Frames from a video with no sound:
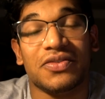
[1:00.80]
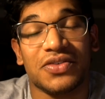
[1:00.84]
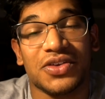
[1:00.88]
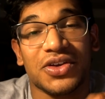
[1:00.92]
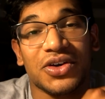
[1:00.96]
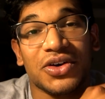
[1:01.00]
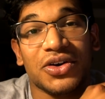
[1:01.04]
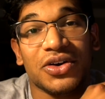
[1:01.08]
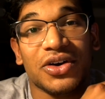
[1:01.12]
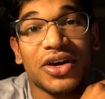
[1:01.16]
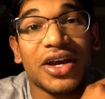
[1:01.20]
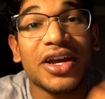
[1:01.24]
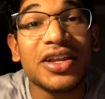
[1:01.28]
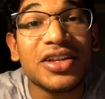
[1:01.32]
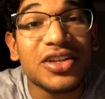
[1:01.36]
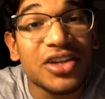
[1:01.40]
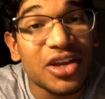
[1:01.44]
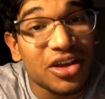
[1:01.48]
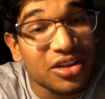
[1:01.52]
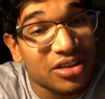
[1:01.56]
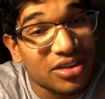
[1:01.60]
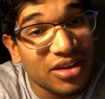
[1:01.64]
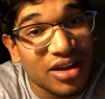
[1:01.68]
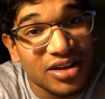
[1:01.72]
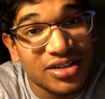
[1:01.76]
if you're in
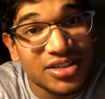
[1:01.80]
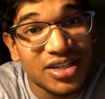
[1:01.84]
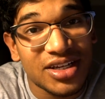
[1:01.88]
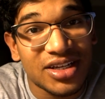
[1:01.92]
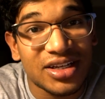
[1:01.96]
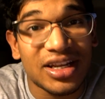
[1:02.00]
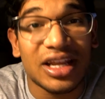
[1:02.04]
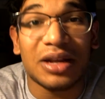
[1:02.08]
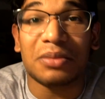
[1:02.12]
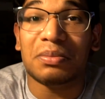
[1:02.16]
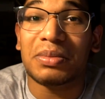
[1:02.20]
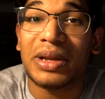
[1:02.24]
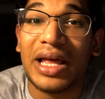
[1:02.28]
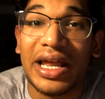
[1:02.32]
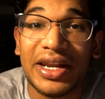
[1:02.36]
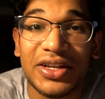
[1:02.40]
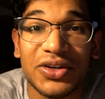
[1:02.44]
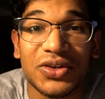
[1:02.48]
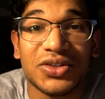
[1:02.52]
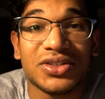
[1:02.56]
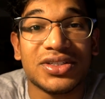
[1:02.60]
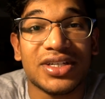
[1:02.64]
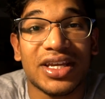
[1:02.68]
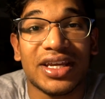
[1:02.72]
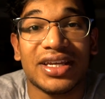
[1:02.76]
year 13 and
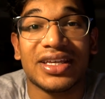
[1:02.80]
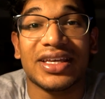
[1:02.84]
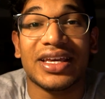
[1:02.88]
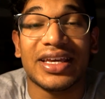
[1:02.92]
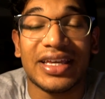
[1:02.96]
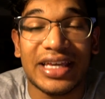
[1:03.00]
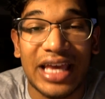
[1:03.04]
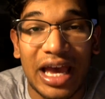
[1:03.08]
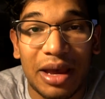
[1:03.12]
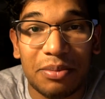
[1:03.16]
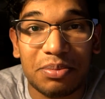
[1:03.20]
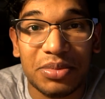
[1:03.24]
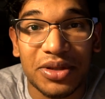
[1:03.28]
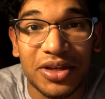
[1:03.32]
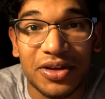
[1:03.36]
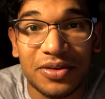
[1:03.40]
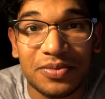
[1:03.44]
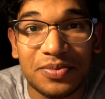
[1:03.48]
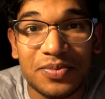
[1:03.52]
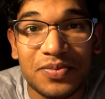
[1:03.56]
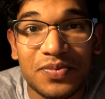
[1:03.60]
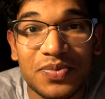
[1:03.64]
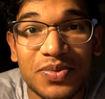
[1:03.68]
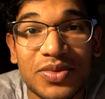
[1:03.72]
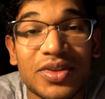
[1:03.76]
planning on taking a gap year.
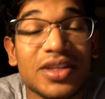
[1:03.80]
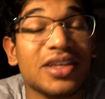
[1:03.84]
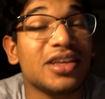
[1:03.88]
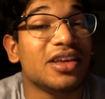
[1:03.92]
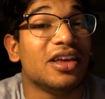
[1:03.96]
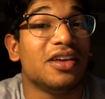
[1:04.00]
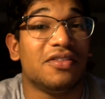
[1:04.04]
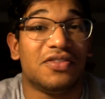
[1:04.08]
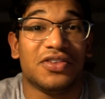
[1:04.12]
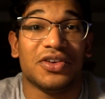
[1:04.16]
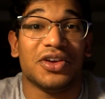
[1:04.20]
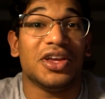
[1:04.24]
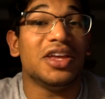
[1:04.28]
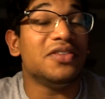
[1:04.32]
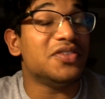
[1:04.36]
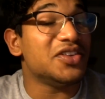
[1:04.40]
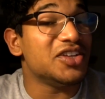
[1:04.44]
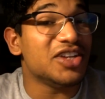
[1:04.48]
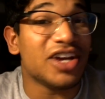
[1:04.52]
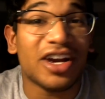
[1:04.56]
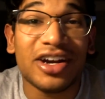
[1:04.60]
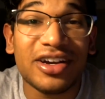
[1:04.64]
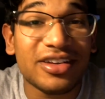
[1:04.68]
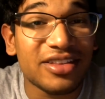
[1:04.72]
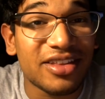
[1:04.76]
If you're
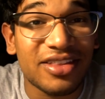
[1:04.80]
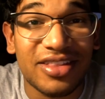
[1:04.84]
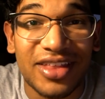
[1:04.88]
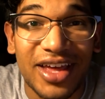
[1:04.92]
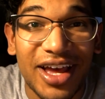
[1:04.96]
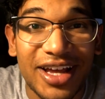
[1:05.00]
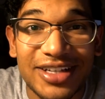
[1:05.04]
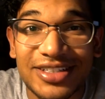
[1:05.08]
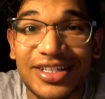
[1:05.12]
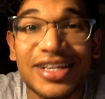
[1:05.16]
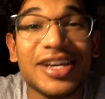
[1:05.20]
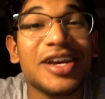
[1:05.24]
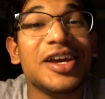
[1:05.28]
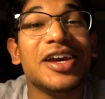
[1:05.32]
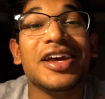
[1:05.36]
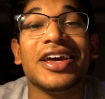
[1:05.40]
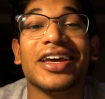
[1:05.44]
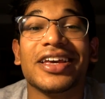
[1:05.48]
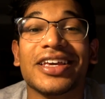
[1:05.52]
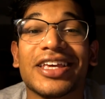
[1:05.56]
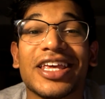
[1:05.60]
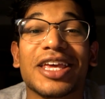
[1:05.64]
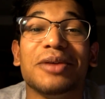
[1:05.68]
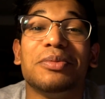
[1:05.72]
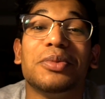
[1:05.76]
even younger than that,
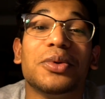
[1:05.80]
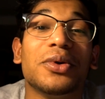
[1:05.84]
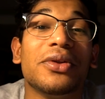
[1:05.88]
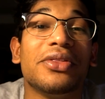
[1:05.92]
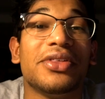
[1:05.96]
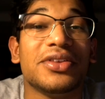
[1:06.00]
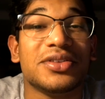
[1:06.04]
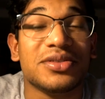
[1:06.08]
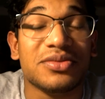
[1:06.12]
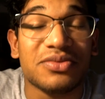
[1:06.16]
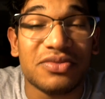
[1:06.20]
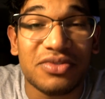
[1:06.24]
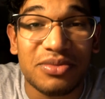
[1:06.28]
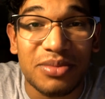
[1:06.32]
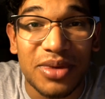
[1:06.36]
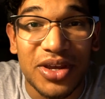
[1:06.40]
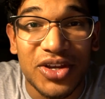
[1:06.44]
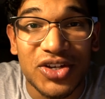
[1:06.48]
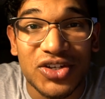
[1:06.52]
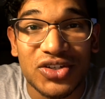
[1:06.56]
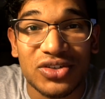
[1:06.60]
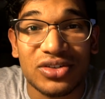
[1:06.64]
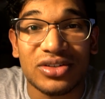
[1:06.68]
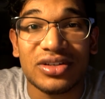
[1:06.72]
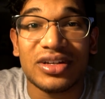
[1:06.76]
keep all of this
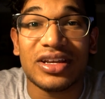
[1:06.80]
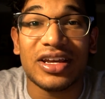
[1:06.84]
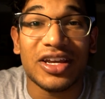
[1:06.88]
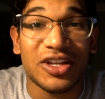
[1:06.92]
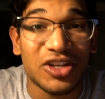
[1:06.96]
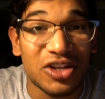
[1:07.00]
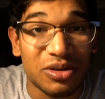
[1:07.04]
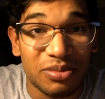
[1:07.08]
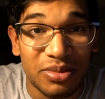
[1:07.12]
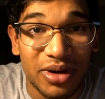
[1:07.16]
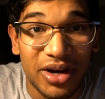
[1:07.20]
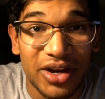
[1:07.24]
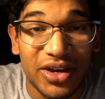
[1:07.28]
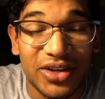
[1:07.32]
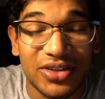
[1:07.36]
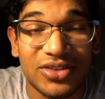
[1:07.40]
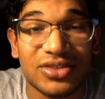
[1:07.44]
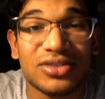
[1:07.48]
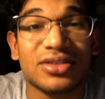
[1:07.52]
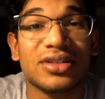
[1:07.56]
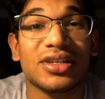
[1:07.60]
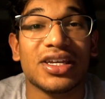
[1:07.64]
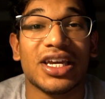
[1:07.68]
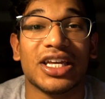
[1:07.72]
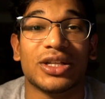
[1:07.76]
information in your
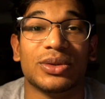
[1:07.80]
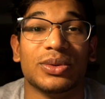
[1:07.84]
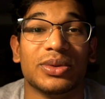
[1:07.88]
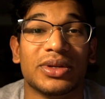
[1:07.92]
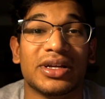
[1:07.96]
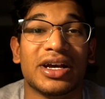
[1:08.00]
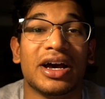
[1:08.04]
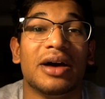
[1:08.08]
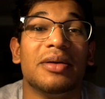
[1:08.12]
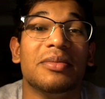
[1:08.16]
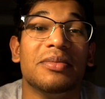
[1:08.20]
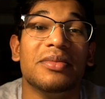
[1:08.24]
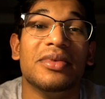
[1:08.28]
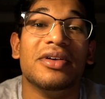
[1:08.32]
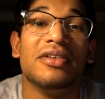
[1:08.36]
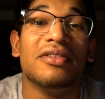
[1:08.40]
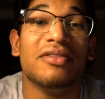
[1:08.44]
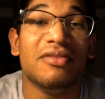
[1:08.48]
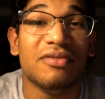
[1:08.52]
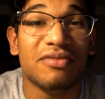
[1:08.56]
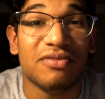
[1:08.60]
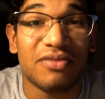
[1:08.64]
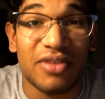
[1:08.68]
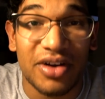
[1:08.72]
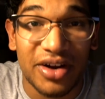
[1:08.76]
minds. It'll
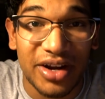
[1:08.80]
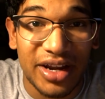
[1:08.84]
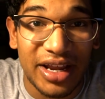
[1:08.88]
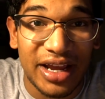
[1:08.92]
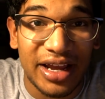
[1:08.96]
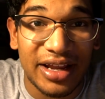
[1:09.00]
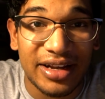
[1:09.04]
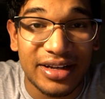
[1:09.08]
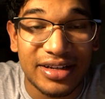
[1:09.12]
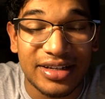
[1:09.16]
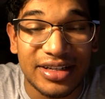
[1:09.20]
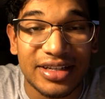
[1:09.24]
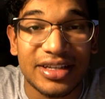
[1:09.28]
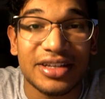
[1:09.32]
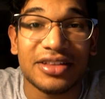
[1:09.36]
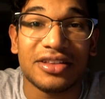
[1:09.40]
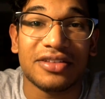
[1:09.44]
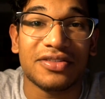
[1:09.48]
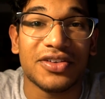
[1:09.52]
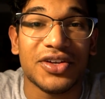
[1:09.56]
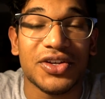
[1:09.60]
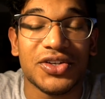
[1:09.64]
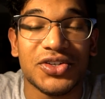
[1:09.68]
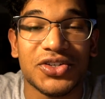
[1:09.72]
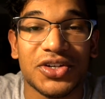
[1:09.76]
come very handy in
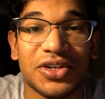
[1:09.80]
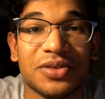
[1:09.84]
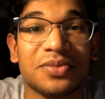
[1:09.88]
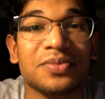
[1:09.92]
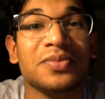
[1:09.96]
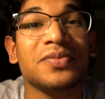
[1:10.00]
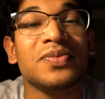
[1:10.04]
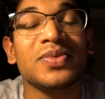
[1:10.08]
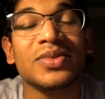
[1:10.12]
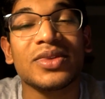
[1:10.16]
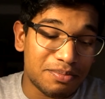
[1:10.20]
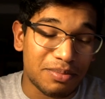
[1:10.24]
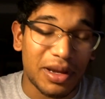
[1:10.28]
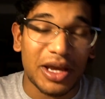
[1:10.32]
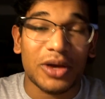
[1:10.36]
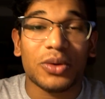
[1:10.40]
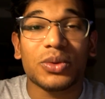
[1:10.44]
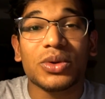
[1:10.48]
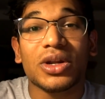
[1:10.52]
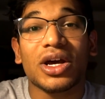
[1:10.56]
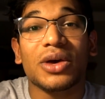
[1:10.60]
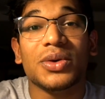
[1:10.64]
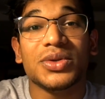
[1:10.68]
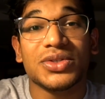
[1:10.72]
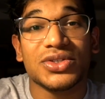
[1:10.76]
the future.
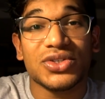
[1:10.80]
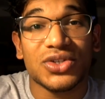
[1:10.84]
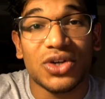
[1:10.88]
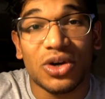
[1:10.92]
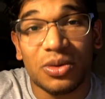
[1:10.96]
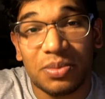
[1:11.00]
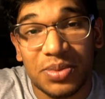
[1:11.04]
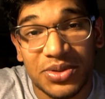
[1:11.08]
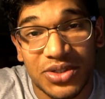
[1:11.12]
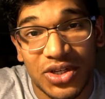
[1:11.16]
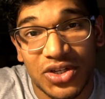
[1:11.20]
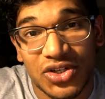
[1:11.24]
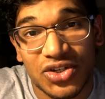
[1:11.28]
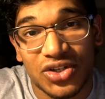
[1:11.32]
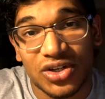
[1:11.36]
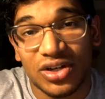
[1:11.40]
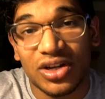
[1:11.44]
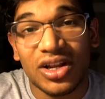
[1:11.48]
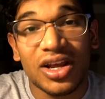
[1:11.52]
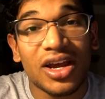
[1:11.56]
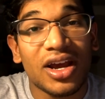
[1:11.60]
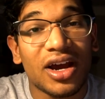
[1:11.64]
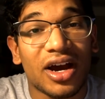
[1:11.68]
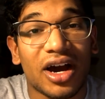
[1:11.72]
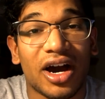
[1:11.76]
Back when I was in your position,
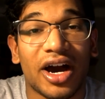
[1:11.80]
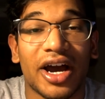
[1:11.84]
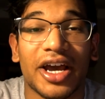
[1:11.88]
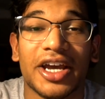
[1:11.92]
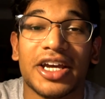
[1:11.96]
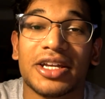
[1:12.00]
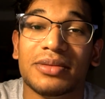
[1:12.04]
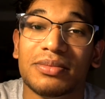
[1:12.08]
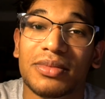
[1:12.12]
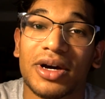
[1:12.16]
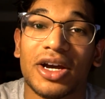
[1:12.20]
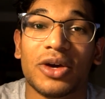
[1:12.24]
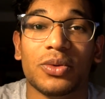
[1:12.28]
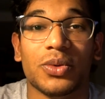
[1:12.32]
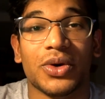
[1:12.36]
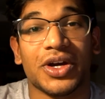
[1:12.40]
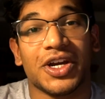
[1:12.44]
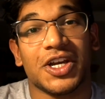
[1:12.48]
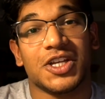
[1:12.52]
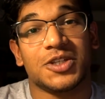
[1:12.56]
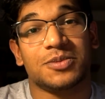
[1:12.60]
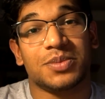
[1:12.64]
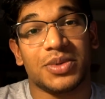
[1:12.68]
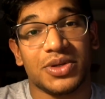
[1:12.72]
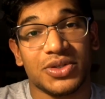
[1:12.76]
I had my
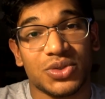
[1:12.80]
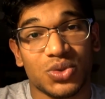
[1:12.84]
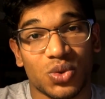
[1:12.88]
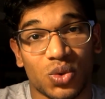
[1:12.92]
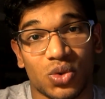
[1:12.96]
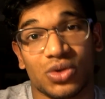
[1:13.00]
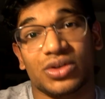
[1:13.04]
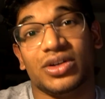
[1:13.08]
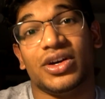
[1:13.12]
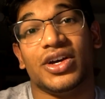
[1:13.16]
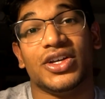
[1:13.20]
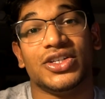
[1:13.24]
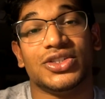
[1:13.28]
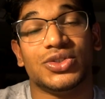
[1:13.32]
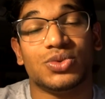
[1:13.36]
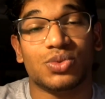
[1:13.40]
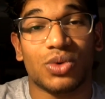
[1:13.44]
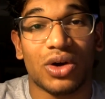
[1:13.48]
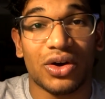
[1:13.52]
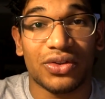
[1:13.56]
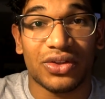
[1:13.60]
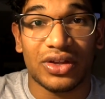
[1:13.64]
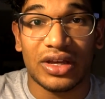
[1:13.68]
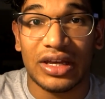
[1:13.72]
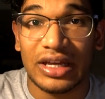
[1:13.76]
work experience organized
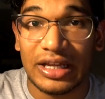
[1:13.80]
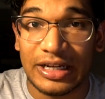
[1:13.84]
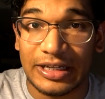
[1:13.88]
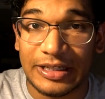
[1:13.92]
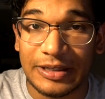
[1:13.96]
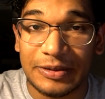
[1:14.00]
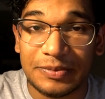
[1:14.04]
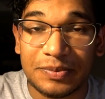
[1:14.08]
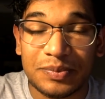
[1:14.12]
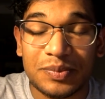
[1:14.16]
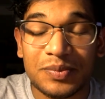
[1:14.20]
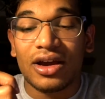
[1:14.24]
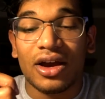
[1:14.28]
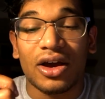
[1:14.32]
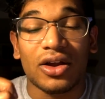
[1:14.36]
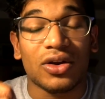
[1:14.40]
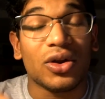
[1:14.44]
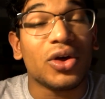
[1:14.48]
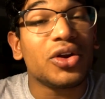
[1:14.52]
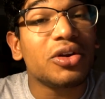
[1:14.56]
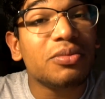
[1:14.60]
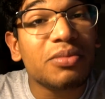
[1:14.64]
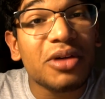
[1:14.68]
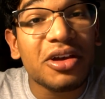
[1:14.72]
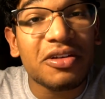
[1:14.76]
rather early. A
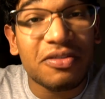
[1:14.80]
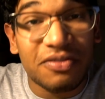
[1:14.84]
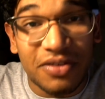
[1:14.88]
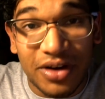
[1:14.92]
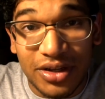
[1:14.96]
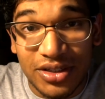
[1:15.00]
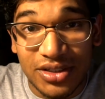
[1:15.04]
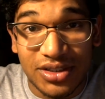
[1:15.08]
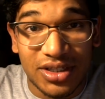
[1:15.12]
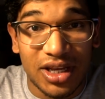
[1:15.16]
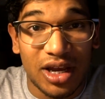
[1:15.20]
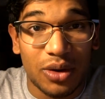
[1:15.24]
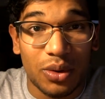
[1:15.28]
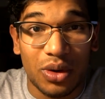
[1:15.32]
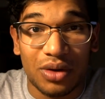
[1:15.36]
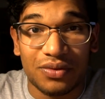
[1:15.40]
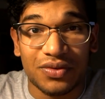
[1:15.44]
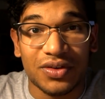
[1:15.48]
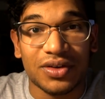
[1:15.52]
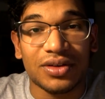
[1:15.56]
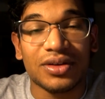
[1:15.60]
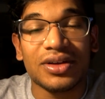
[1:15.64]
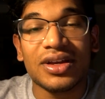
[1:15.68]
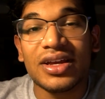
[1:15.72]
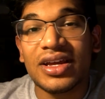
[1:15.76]
lot of my friends,
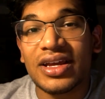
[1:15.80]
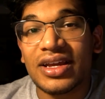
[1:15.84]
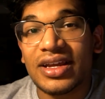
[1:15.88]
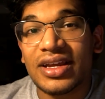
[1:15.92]
however,